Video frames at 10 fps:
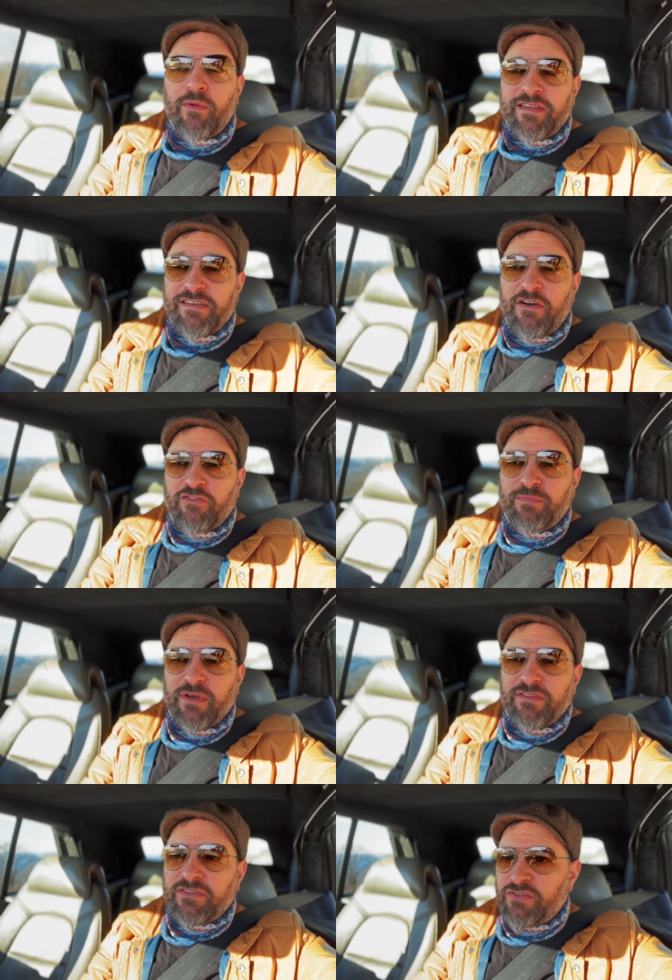myself, but
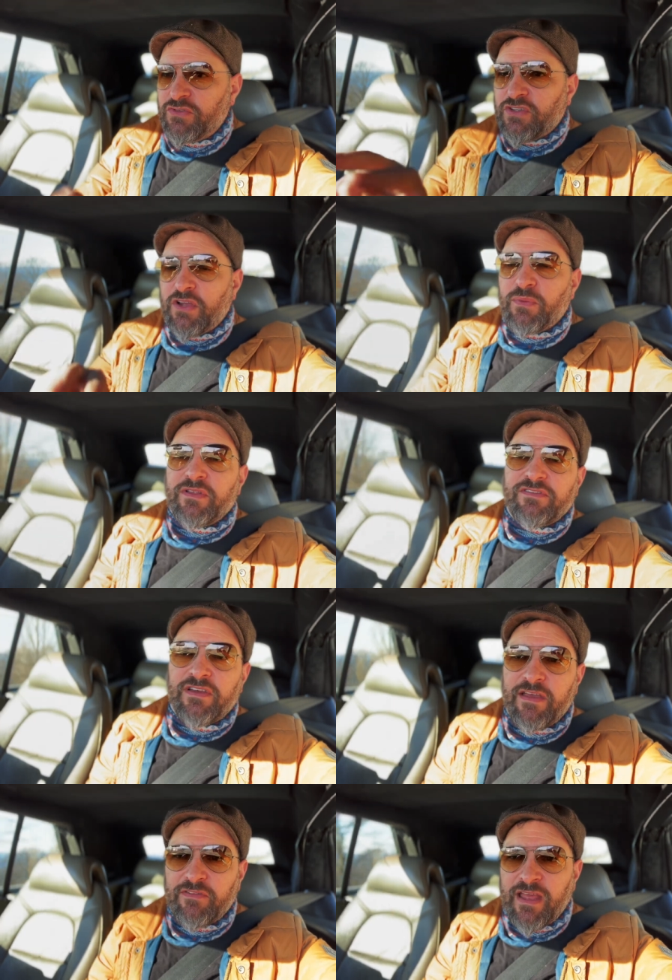the two side ones I
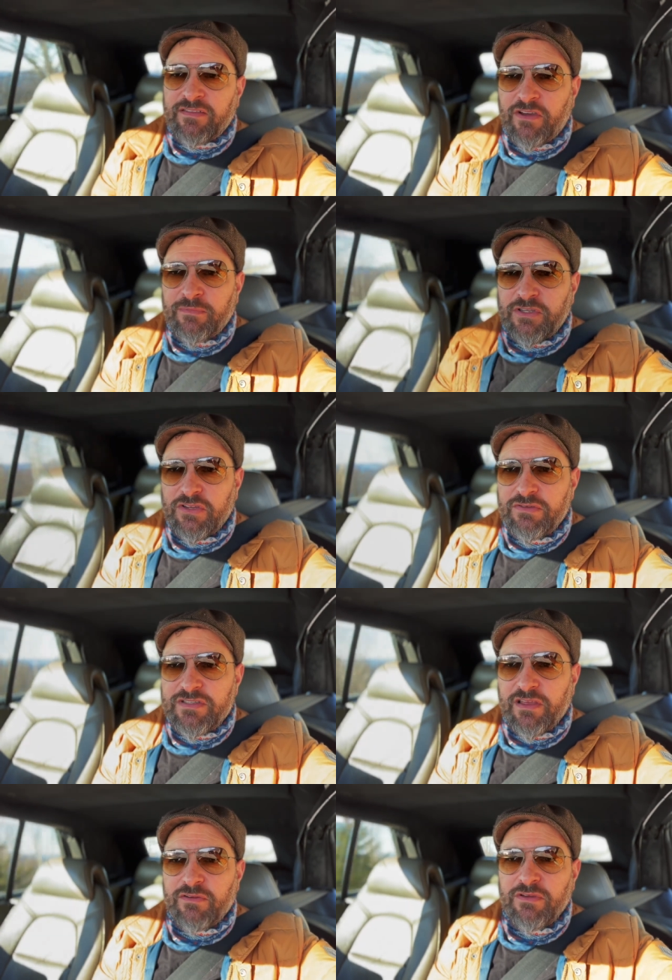haven't had time to do,
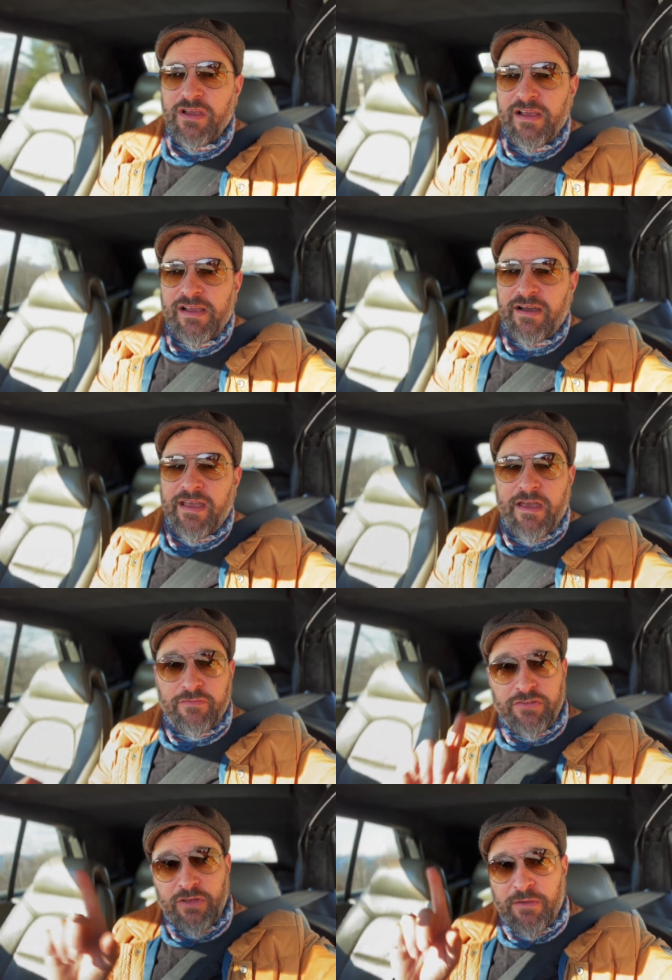so I have a
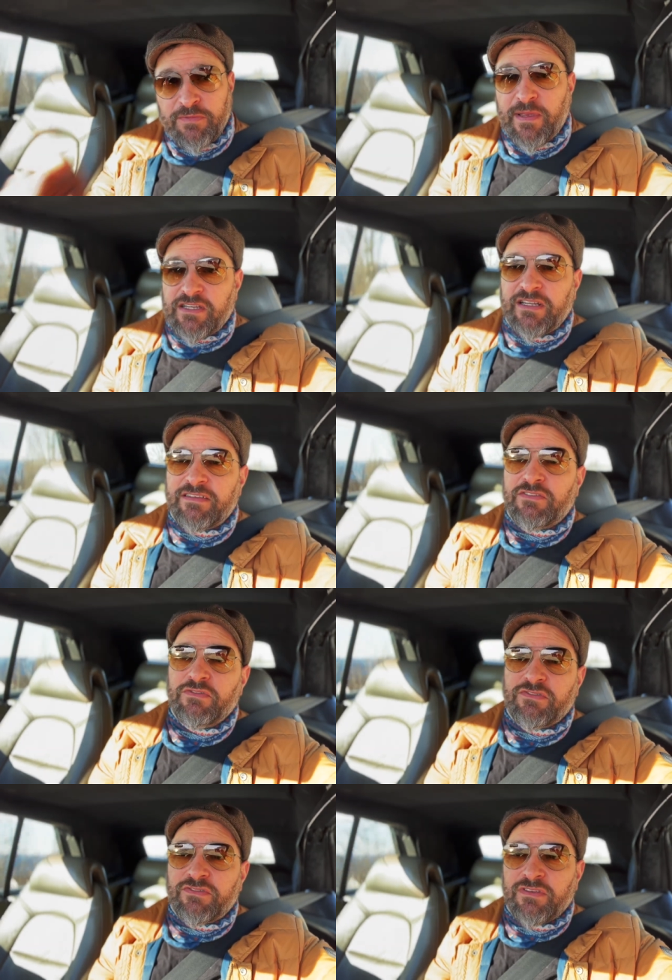Saab specialist
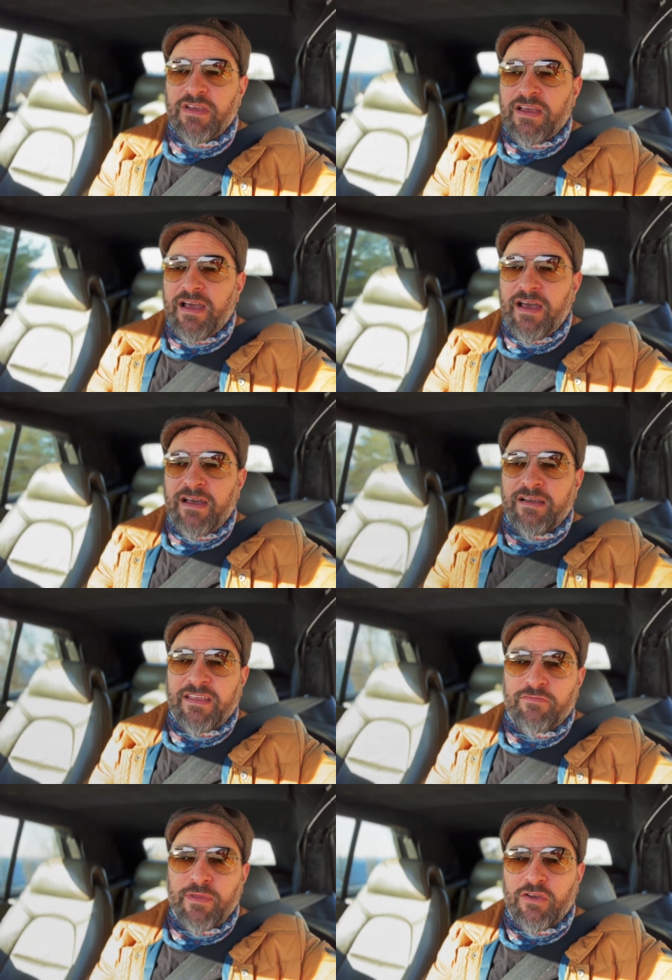who's uh,
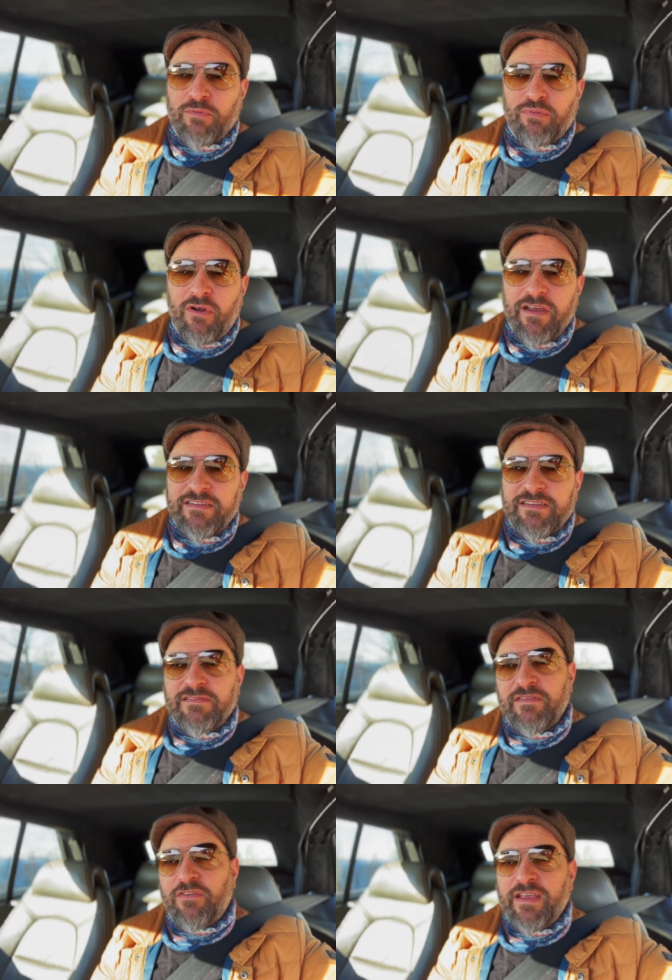given me a good price
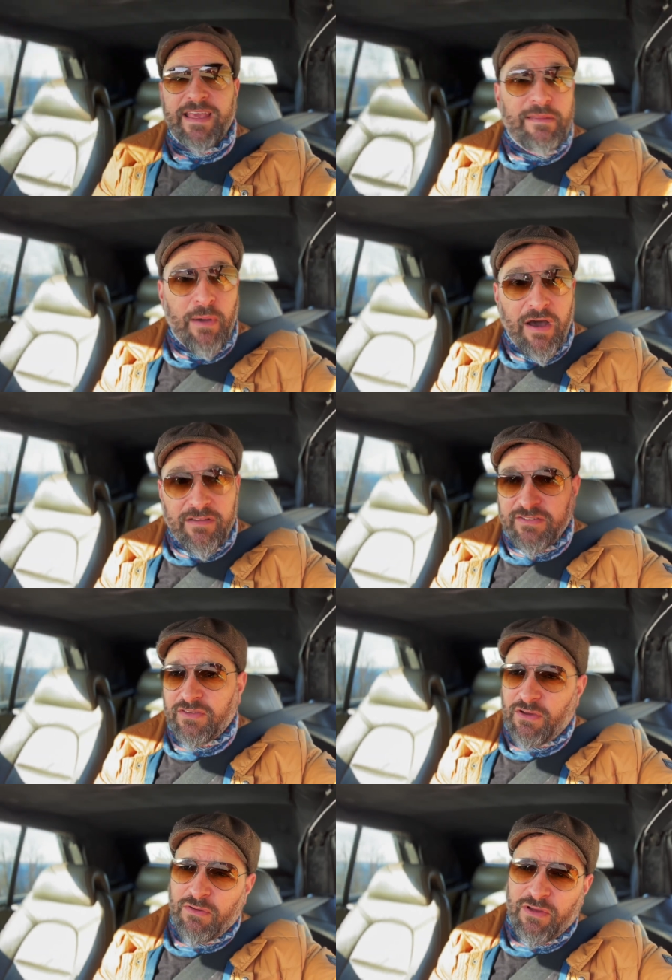if I get the parts,
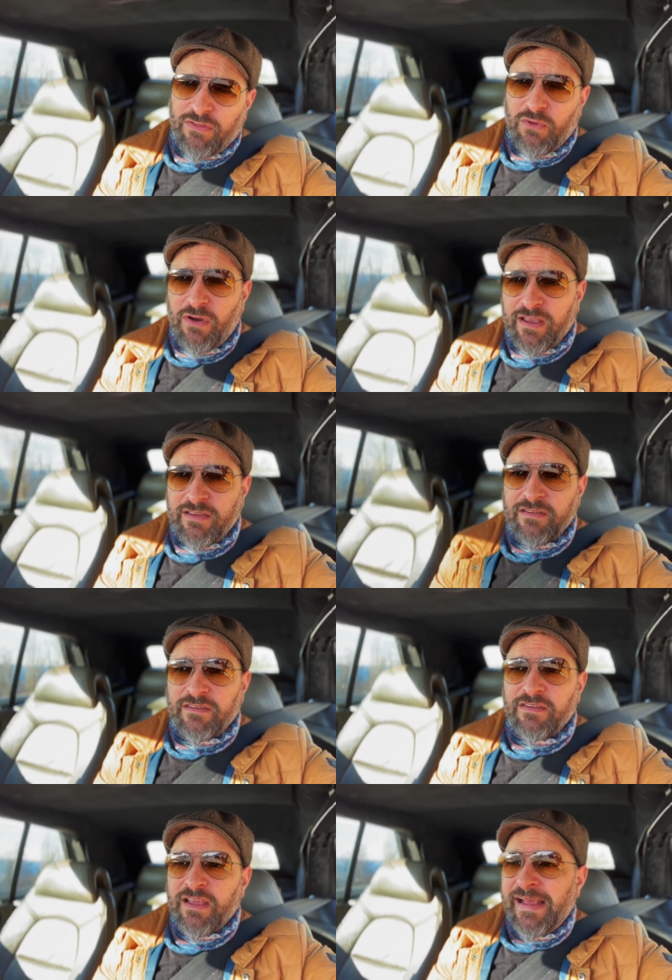so I thought I
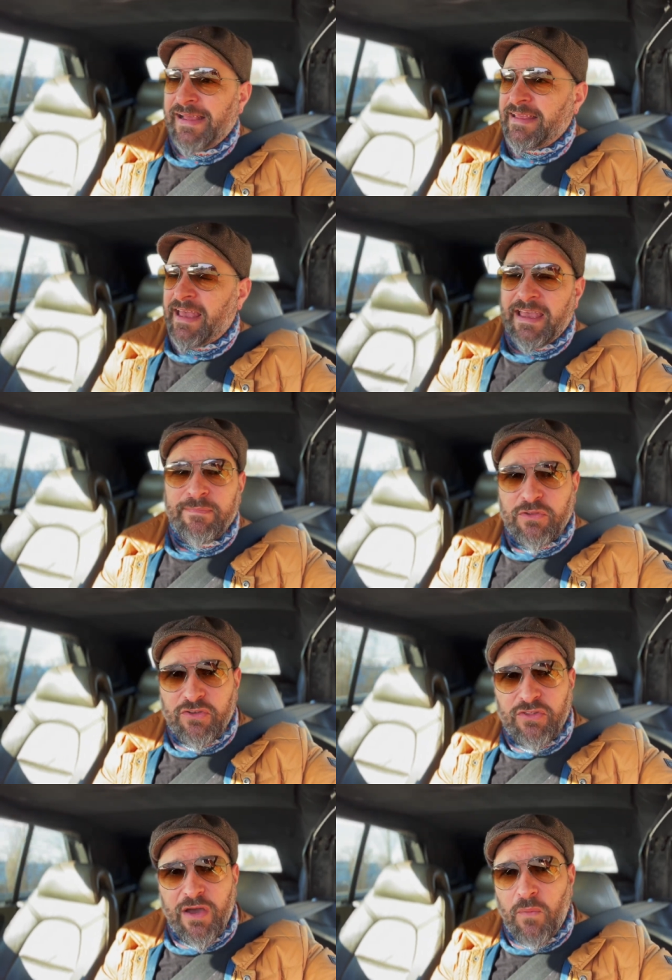can get him to
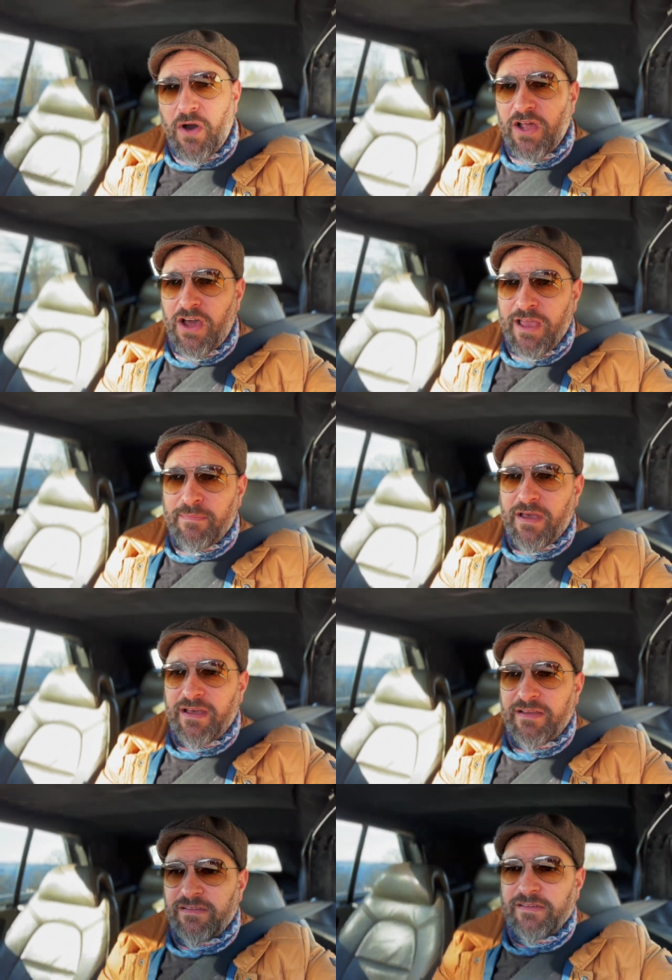do that while I'm
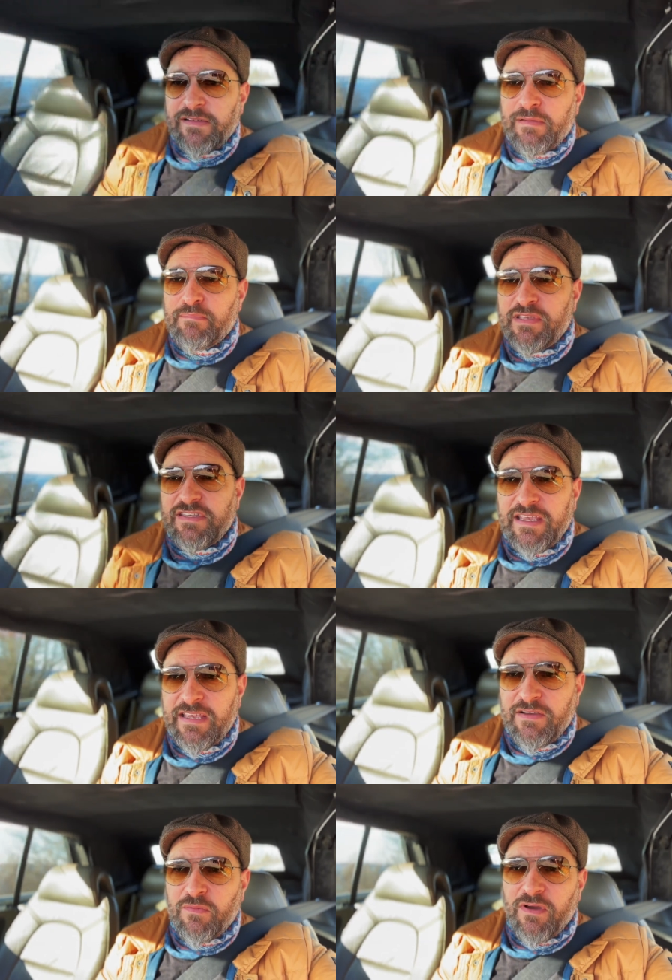uh, busy
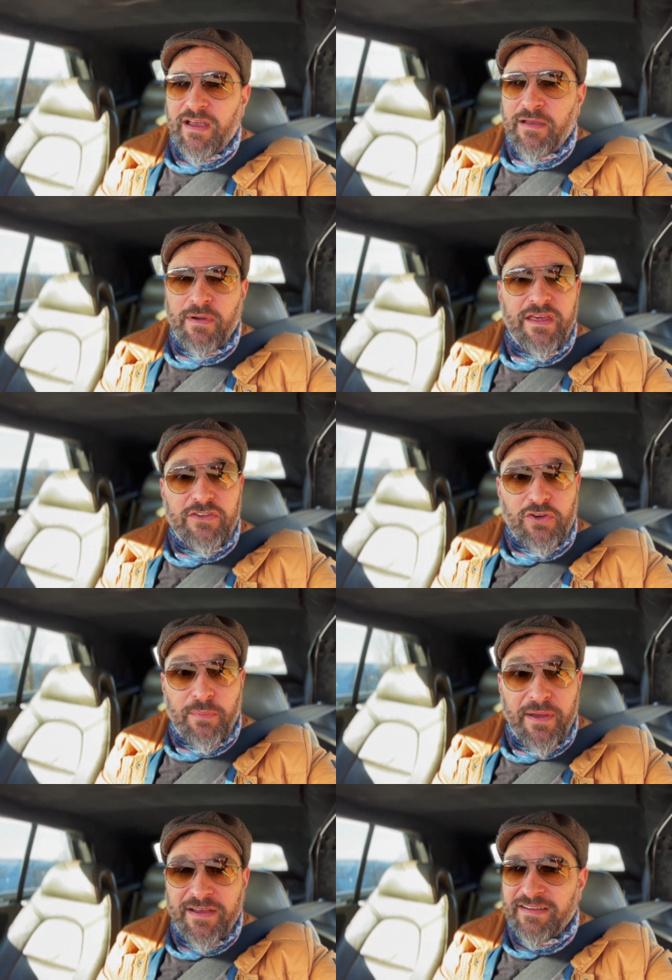at my other job.
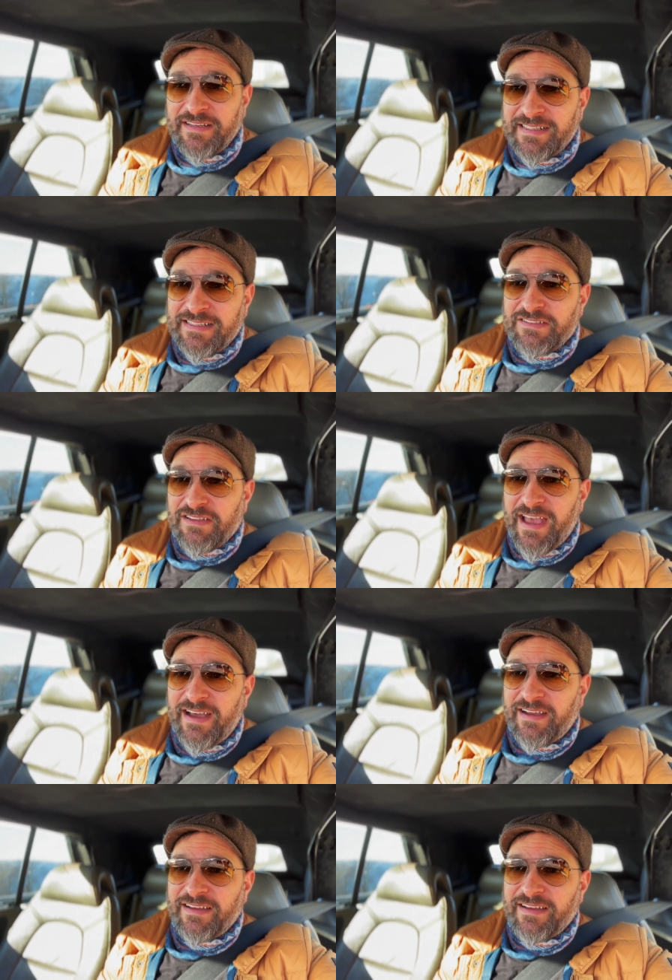So yeah,